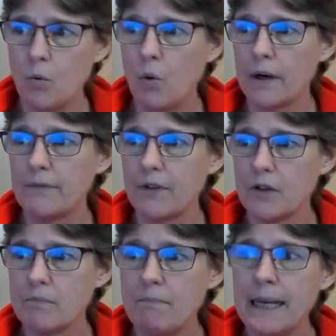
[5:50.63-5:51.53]
What if
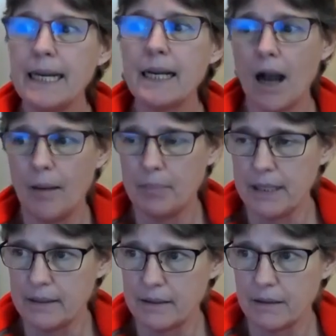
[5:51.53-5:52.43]
there's many
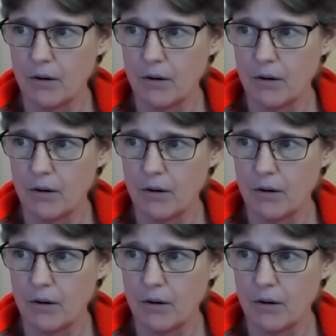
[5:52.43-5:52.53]
copies?